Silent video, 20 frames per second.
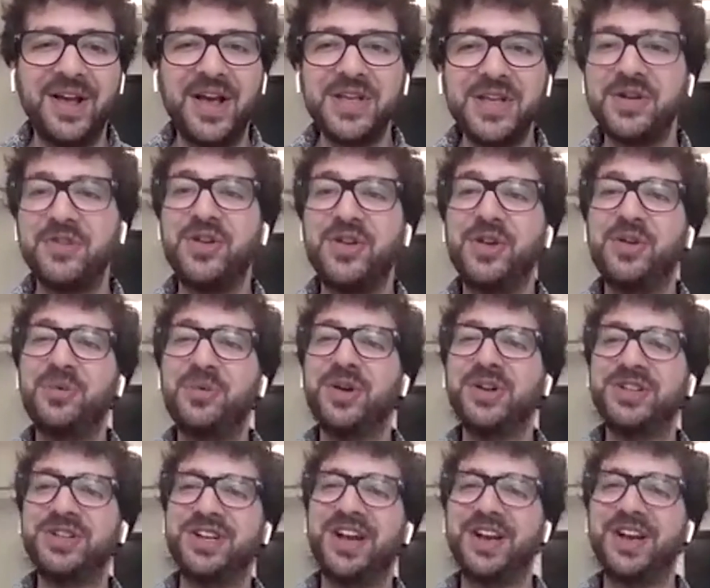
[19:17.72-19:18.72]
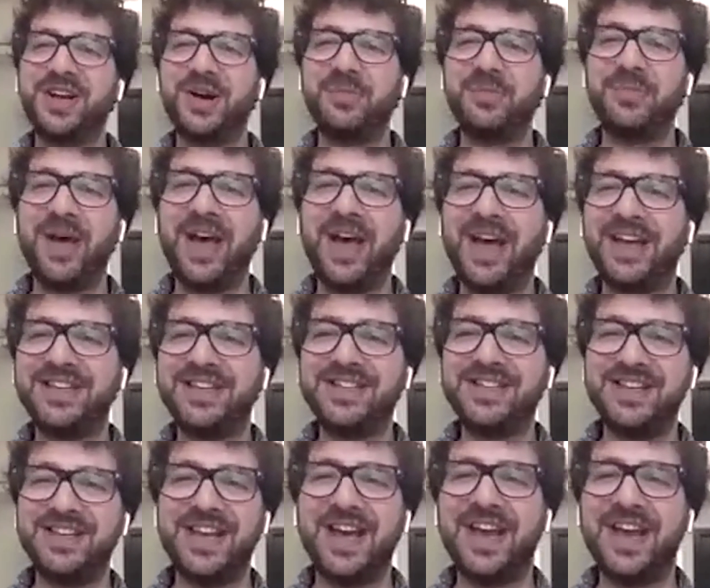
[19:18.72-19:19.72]
So if you were to kind of compare
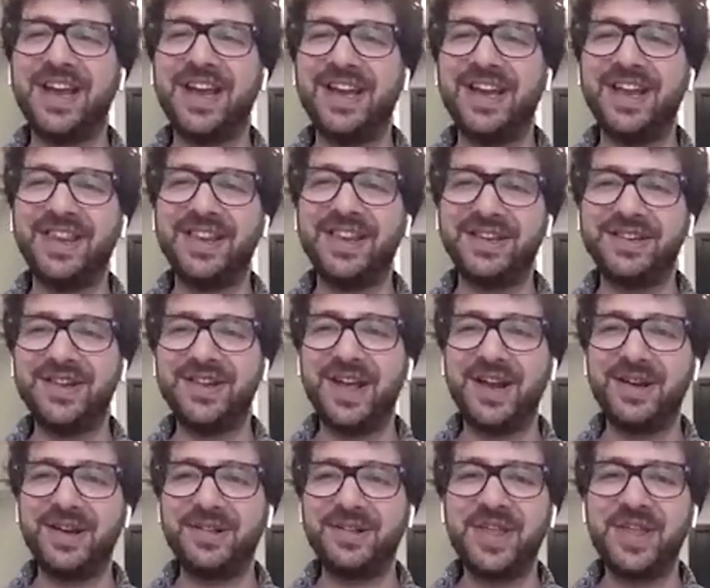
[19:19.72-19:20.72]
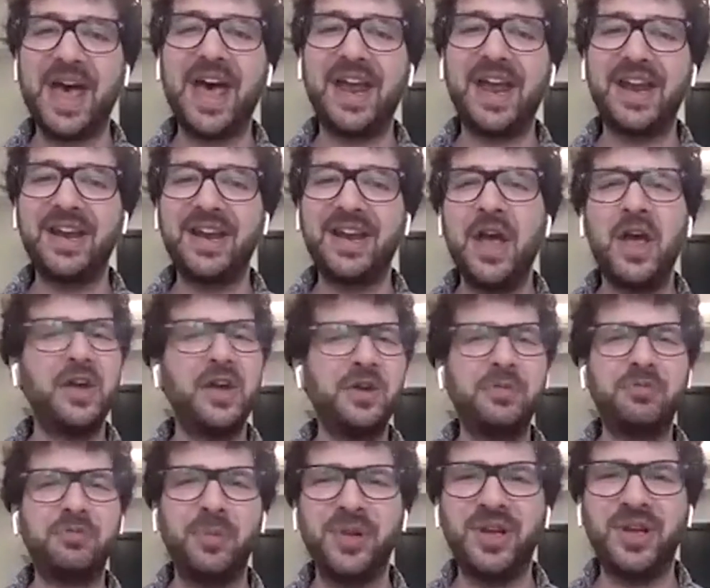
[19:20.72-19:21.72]
today and then, you'd
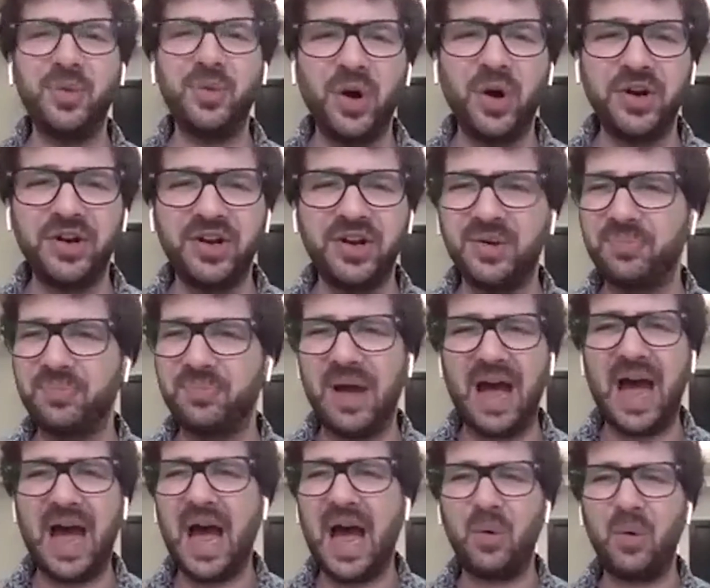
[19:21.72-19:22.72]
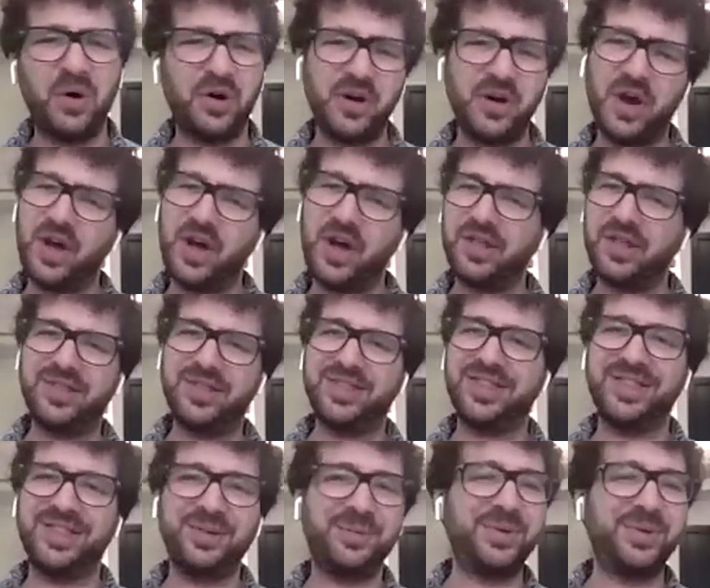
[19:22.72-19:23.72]
probably wonder how on earth
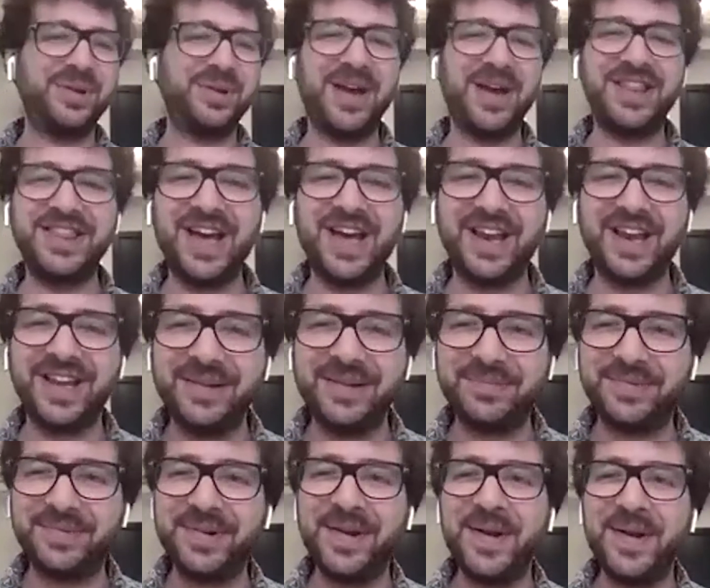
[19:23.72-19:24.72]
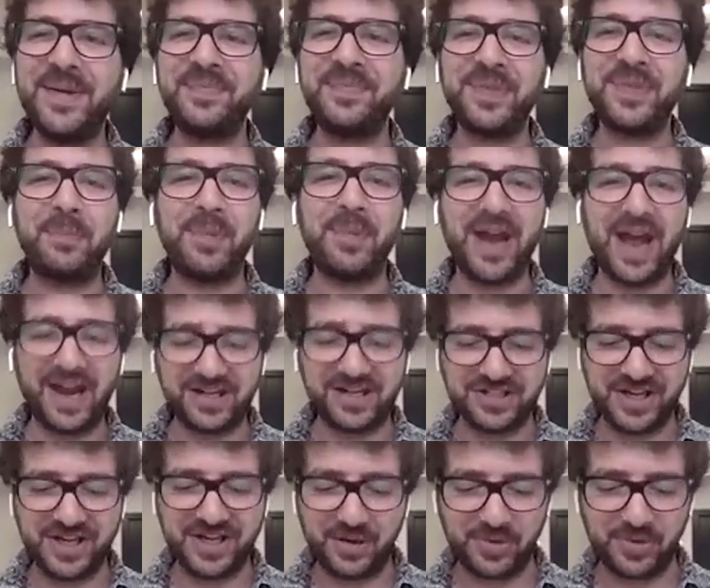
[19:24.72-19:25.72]
we made that leap. But
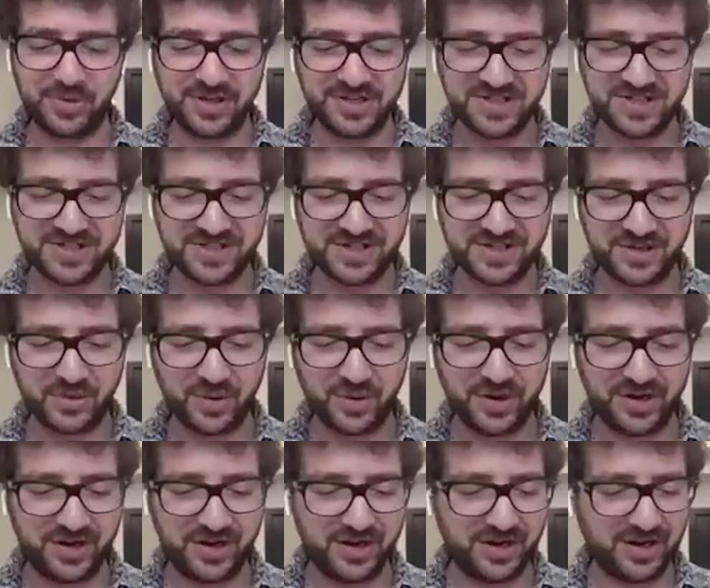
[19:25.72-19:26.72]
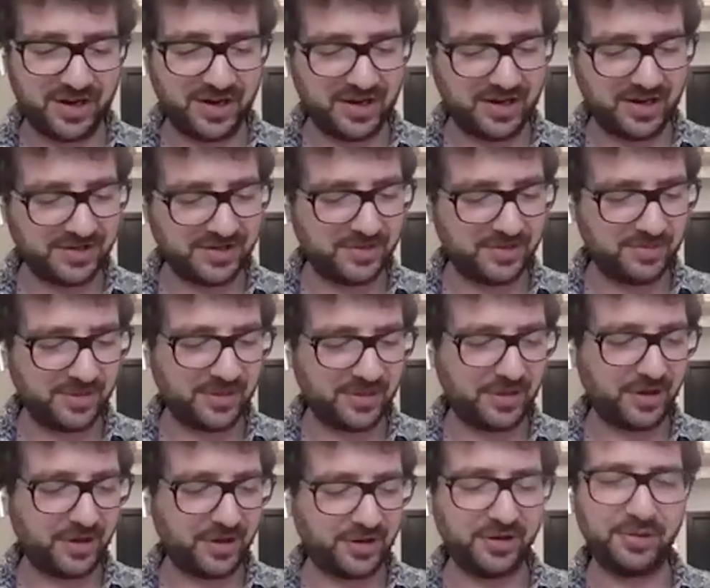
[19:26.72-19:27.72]
actually, it was quite a sort of
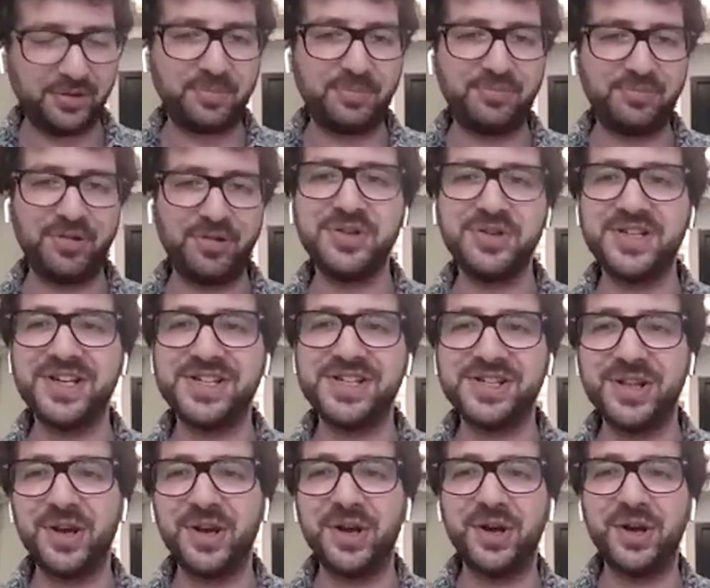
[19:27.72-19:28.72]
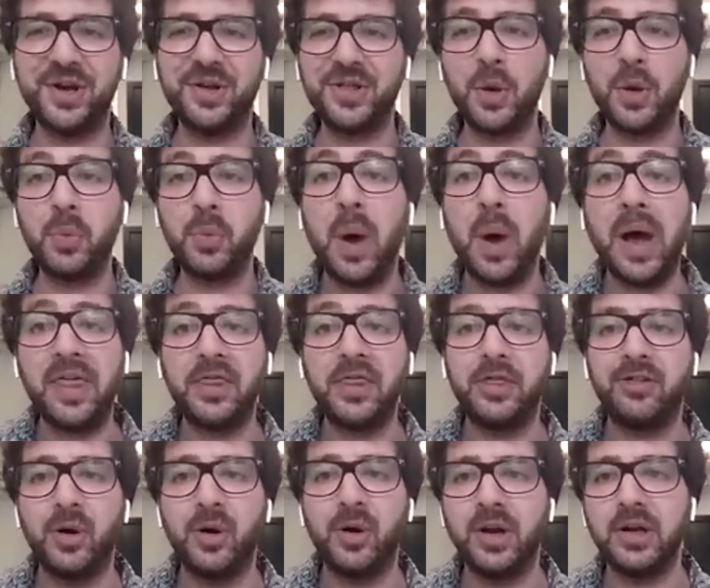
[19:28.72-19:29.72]
methodical process that we went
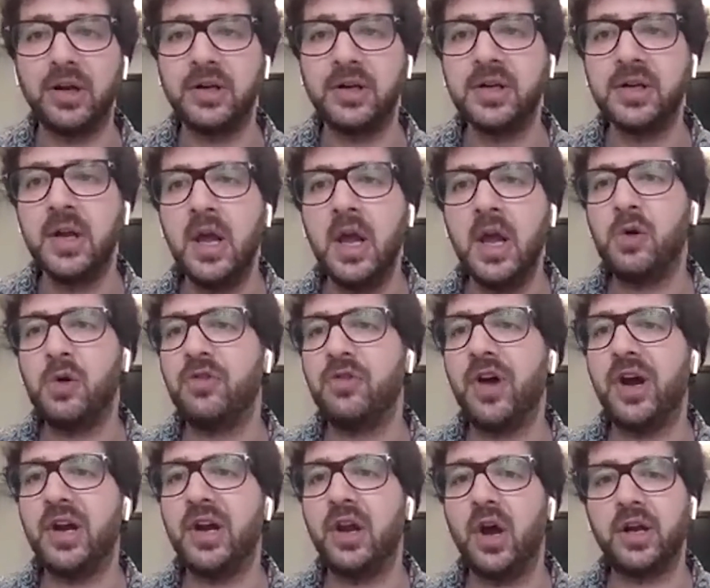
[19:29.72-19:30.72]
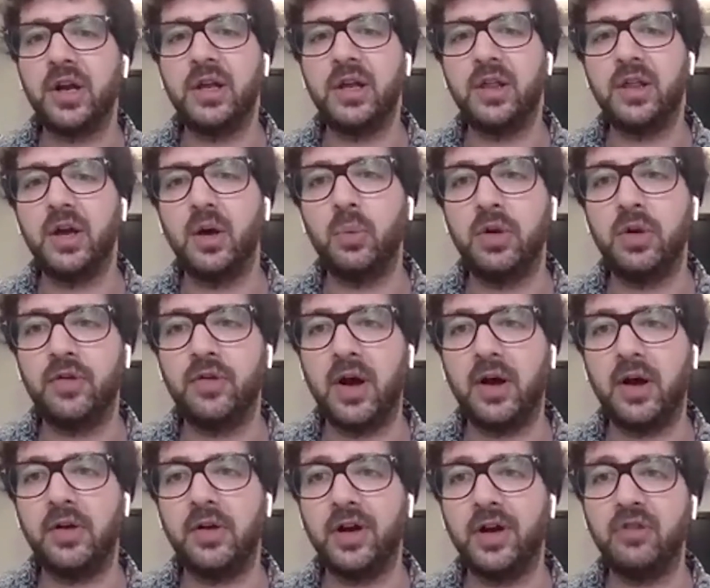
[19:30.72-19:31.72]
through, and we're very lucky that we
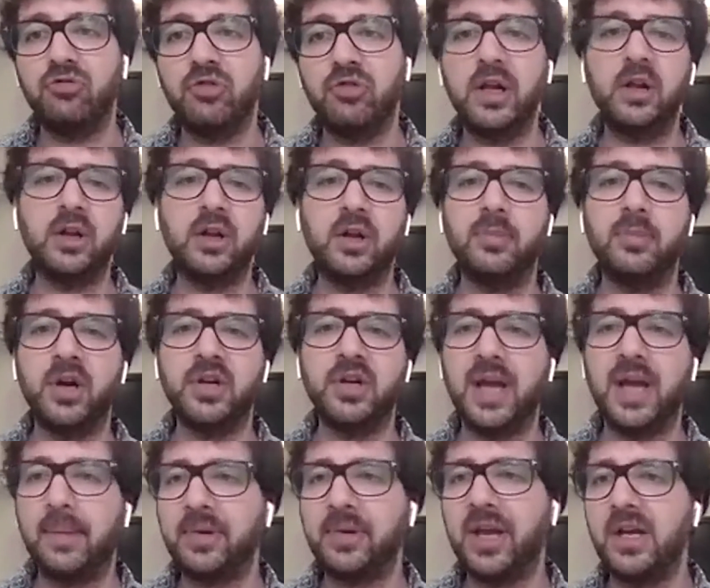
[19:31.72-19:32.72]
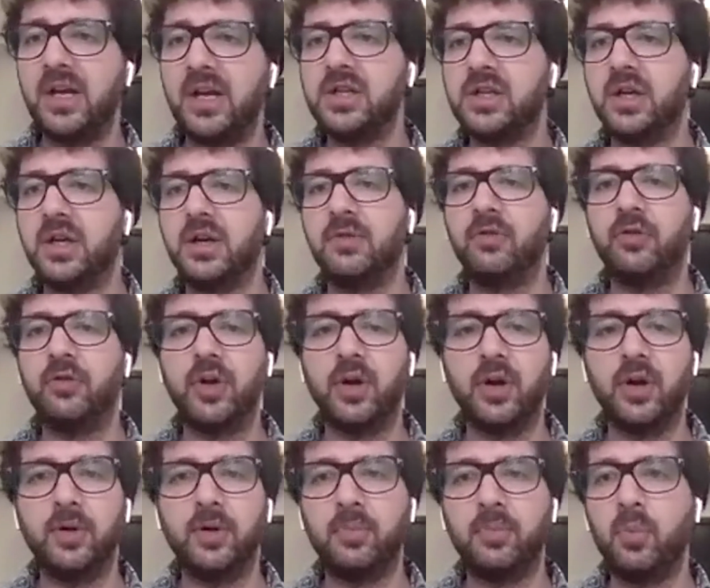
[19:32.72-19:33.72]
found a very real commercial application
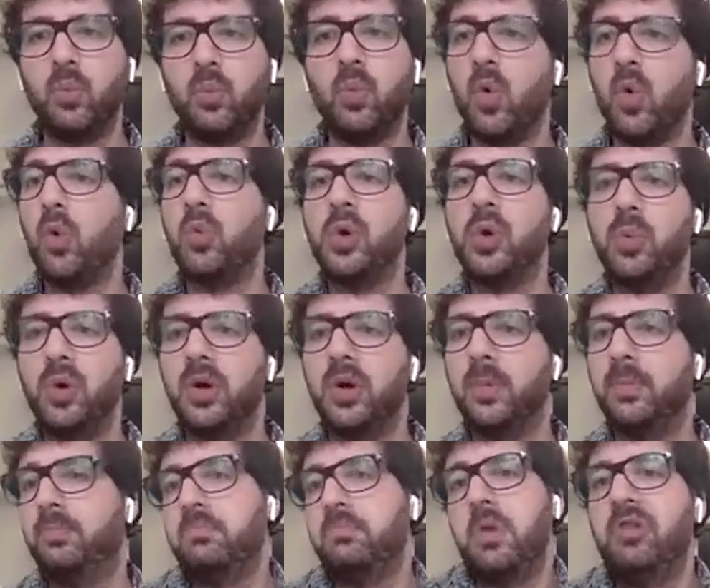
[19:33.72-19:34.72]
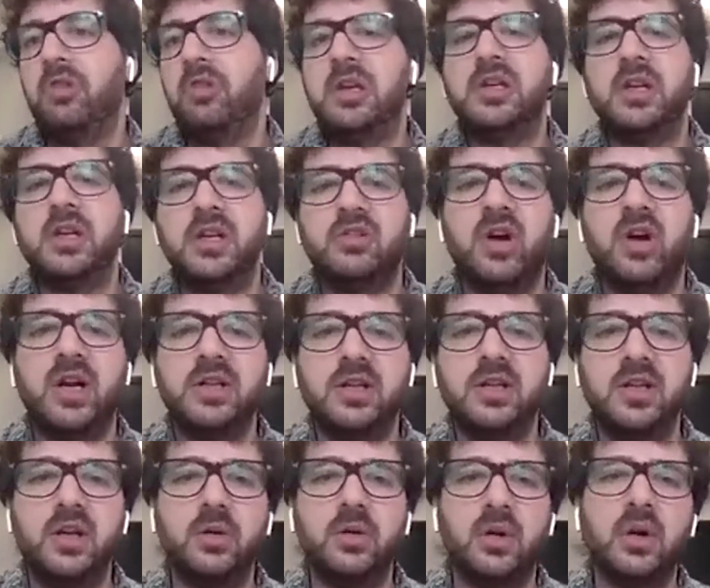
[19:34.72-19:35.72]
for what we were originally trying to
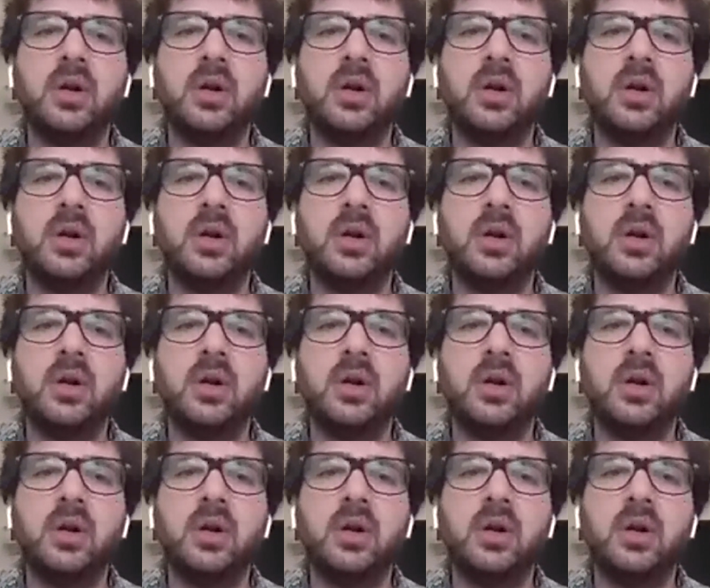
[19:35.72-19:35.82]
do.